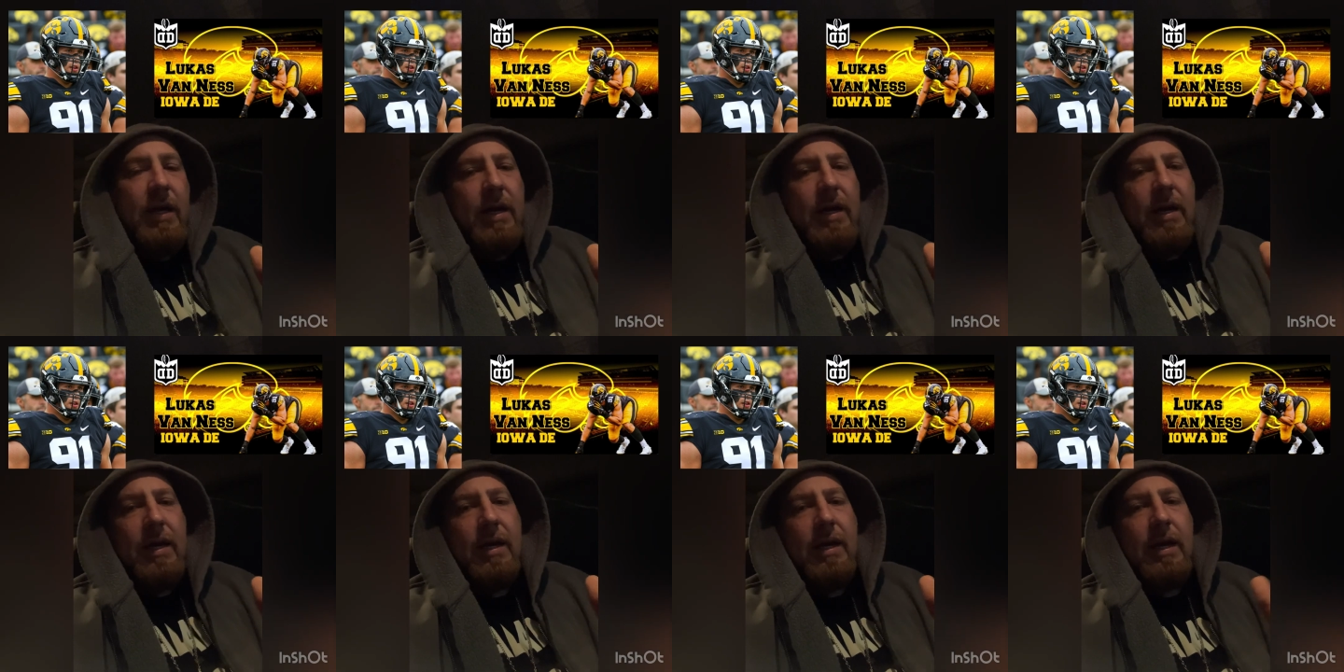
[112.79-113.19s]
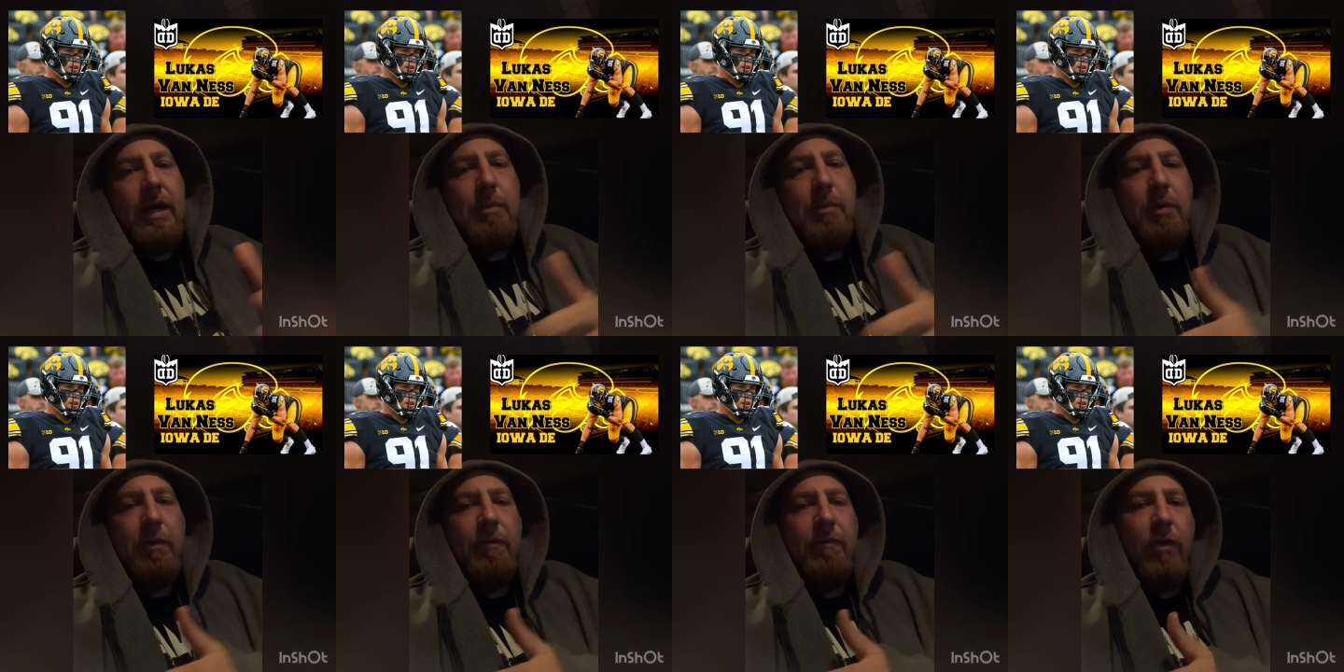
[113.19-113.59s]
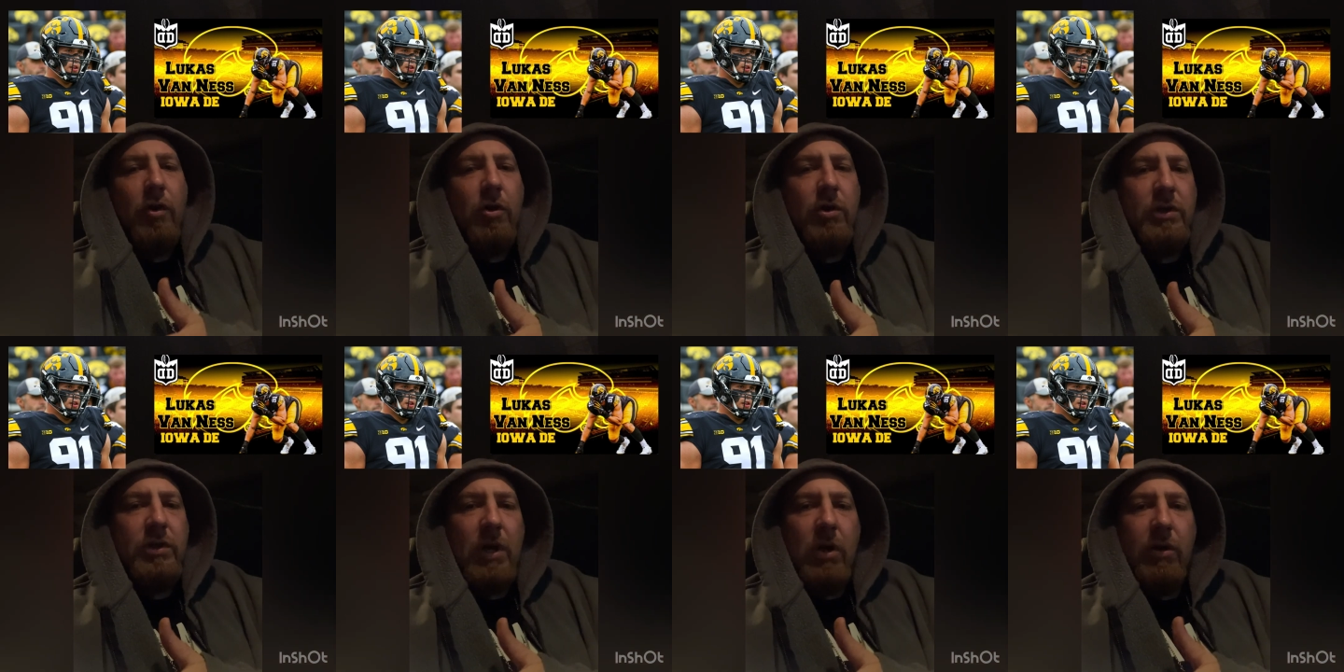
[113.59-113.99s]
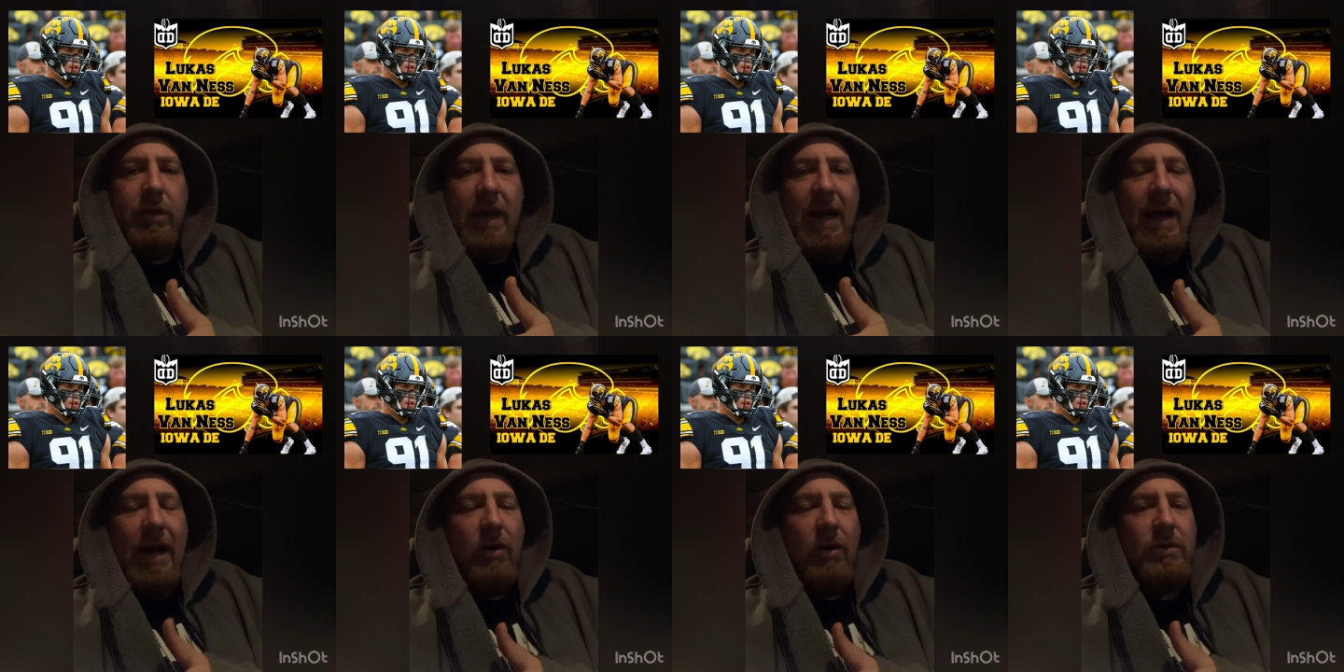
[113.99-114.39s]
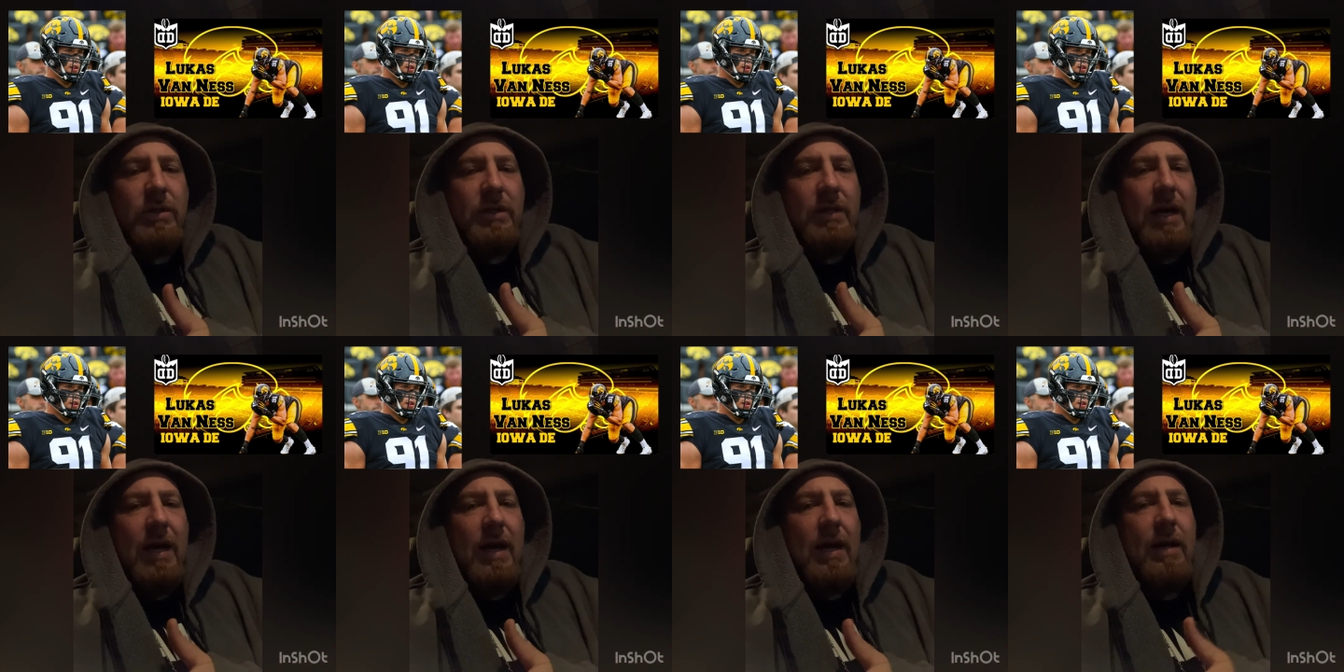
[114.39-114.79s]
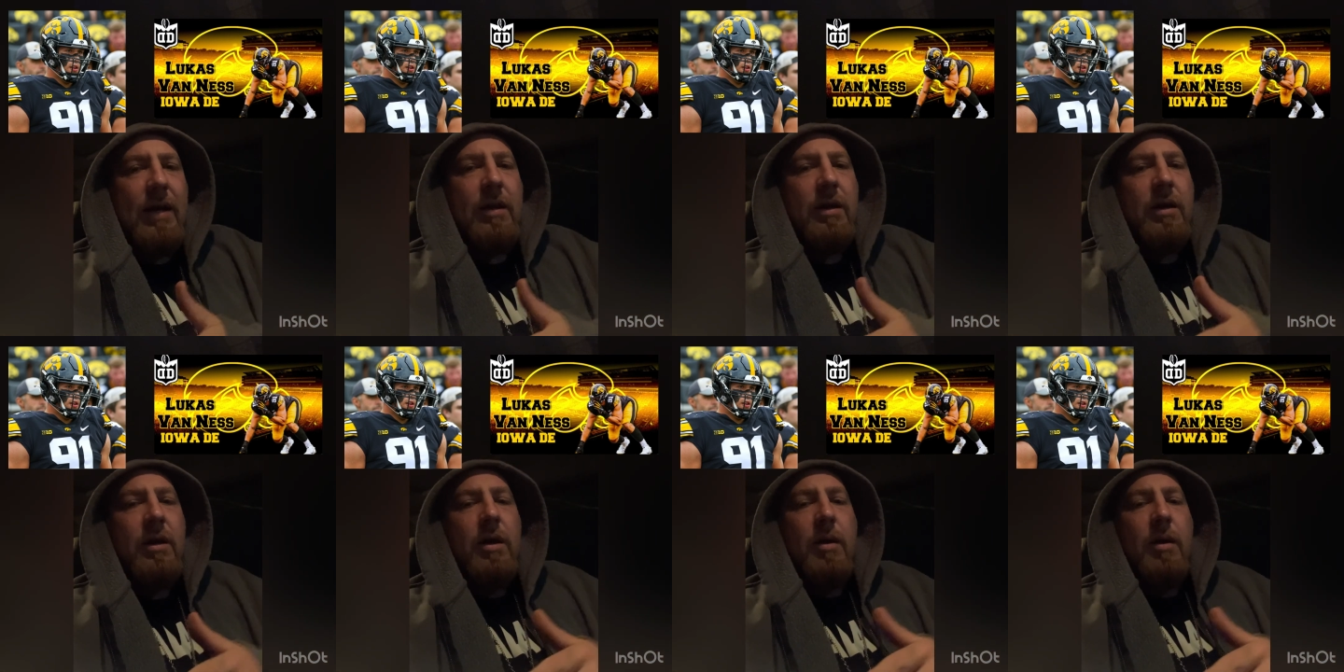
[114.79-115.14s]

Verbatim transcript: He, he prefers on the outside,